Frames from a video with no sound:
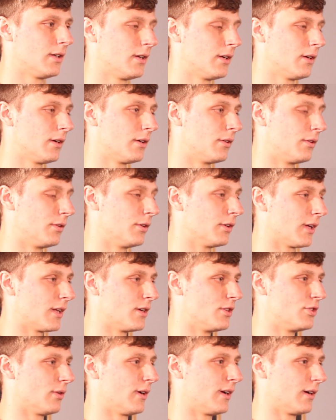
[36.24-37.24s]
really
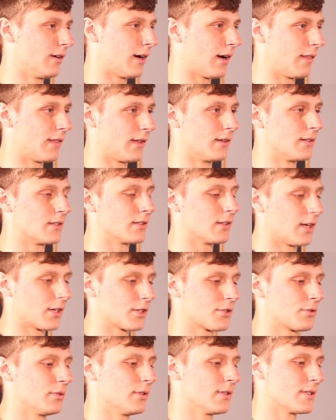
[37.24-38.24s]
enjoying a lot of the
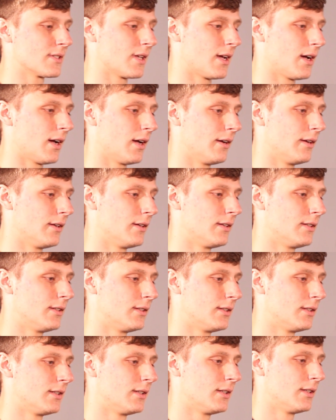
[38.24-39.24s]
intellectual side
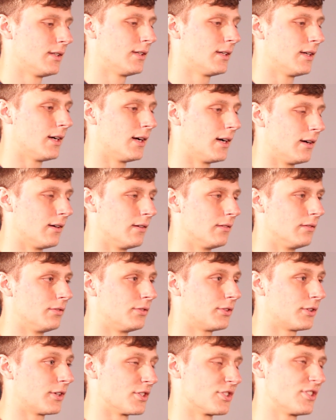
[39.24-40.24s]
of
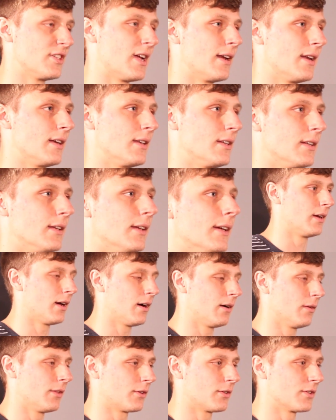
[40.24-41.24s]
Christianity and
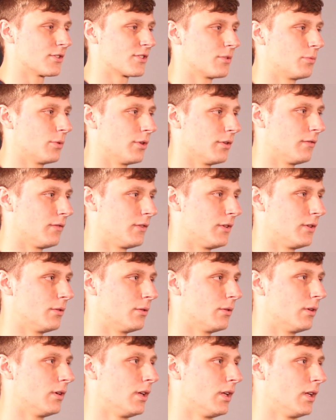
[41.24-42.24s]
how the Christian
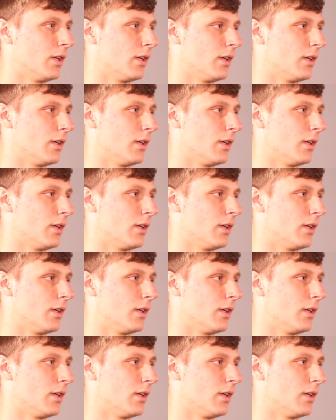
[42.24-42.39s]
worldview